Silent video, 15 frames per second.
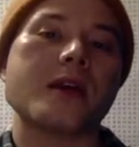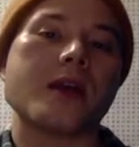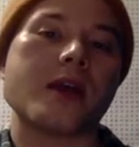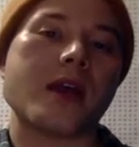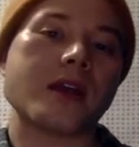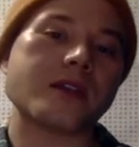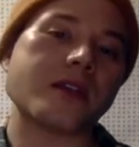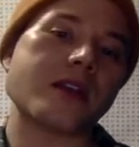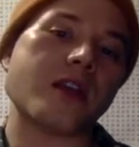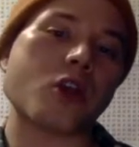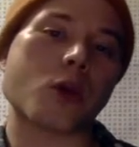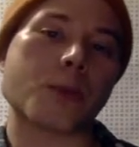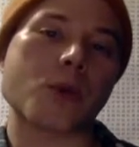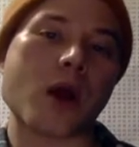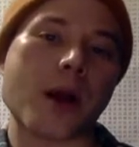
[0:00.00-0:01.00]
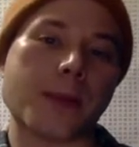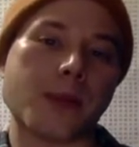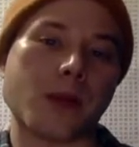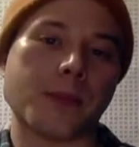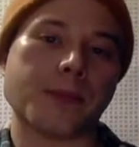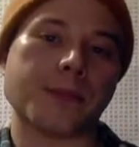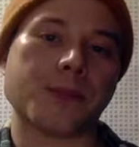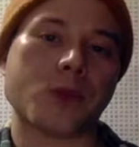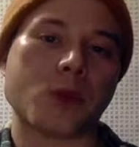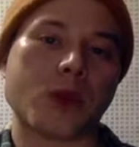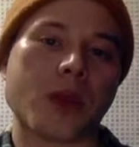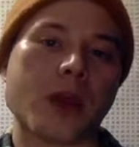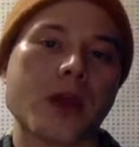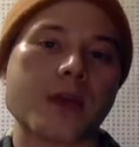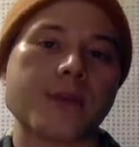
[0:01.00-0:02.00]
and an ear problem.
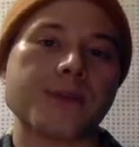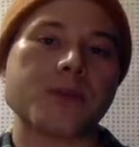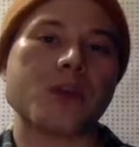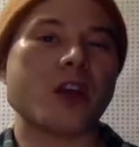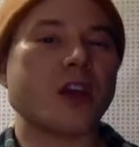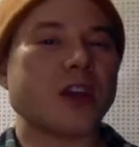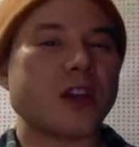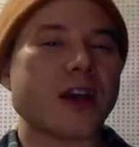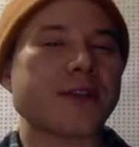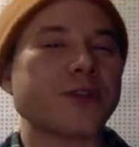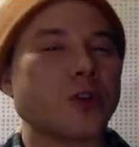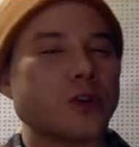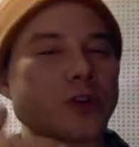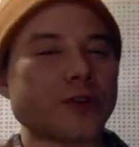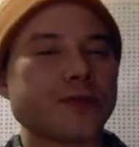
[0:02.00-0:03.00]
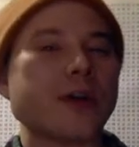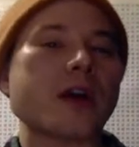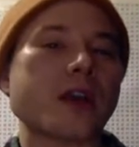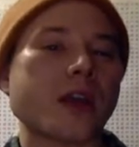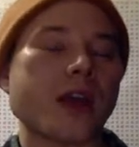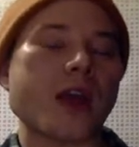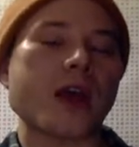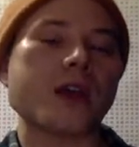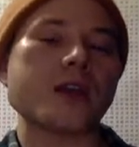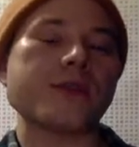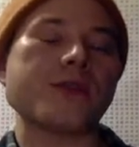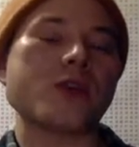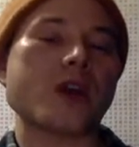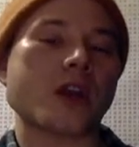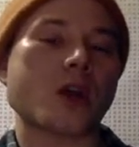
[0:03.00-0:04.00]
Okay? You have to use your fucking head.
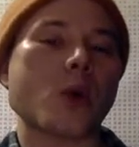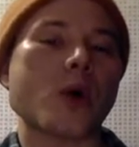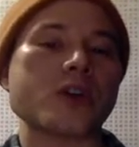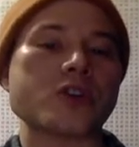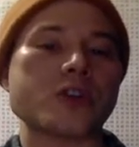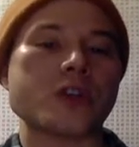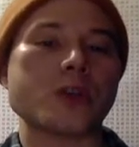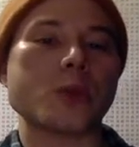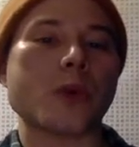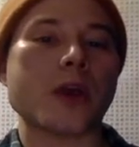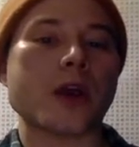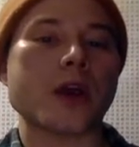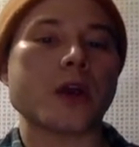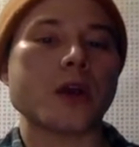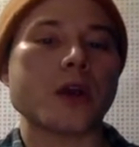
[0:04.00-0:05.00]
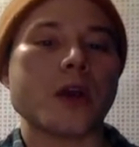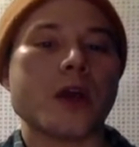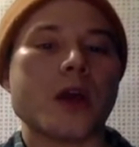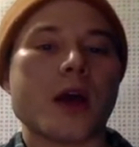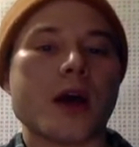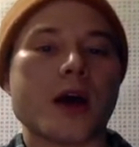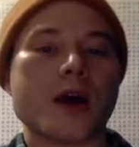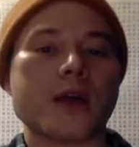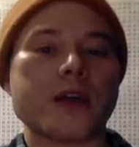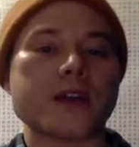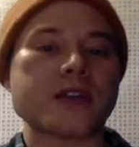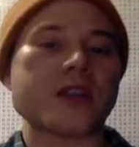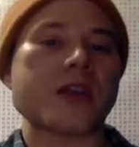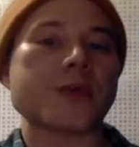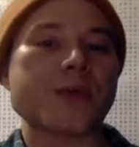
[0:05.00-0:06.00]
If you get a question where uh, they
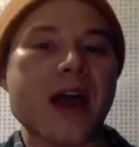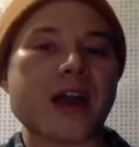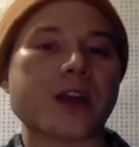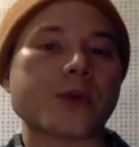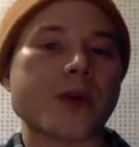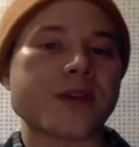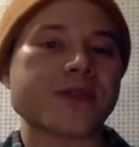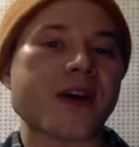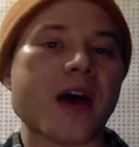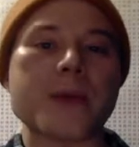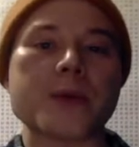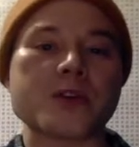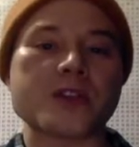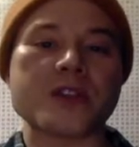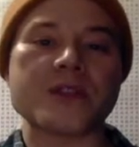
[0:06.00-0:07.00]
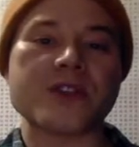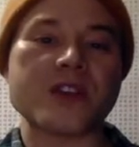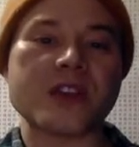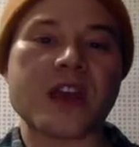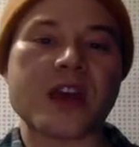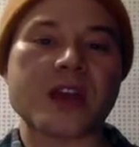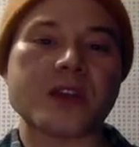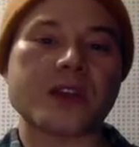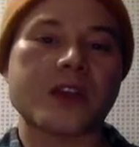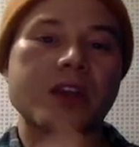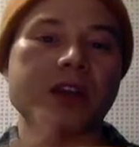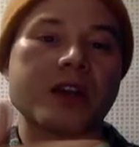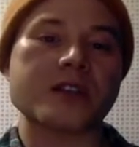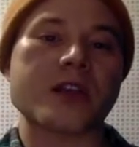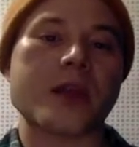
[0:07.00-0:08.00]
say ragged red fibers in the vignette, the
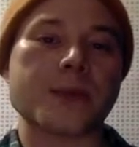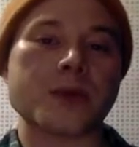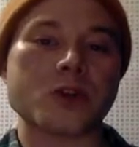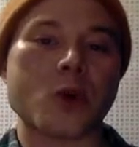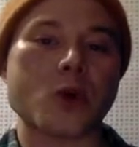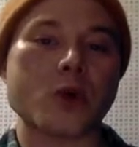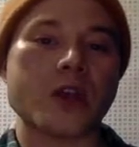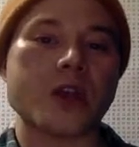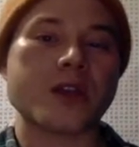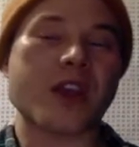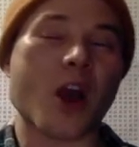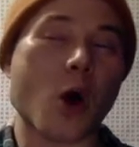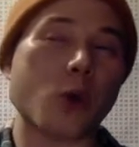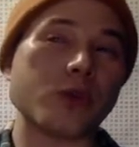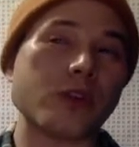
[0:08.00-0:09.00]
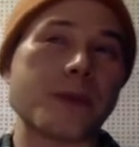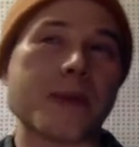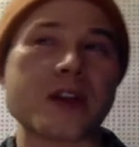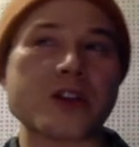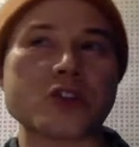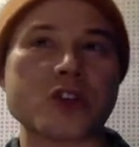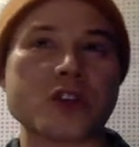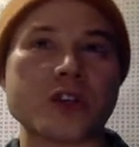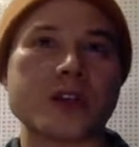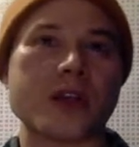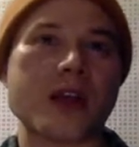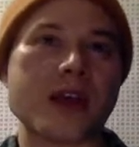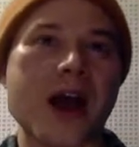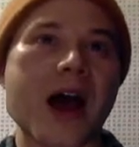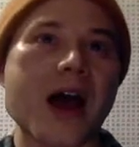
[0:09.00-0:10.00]
kid has hypotonia, and they only mention
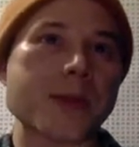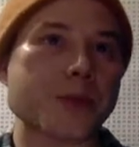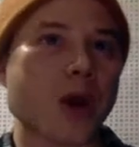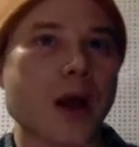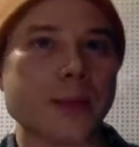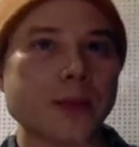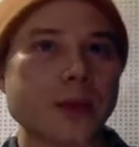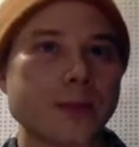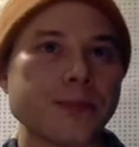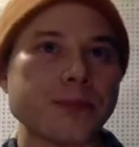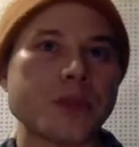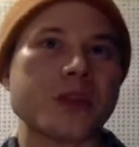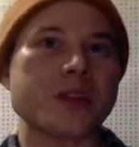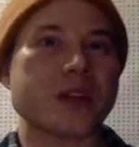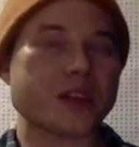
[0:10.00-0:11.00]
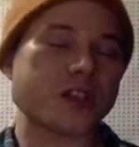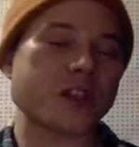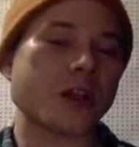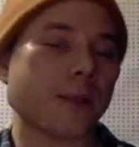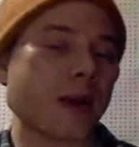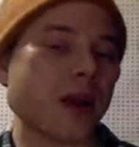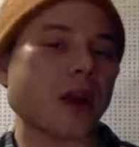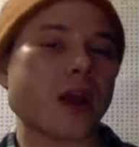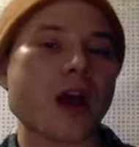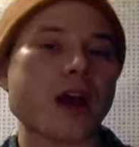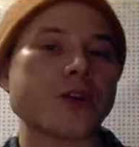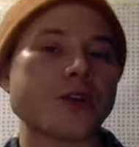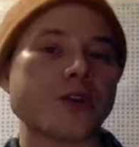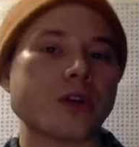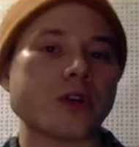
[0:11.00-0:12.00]
an eye problem, that's still a
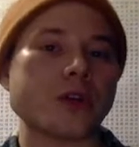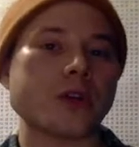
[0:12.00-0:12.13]
mitochondrial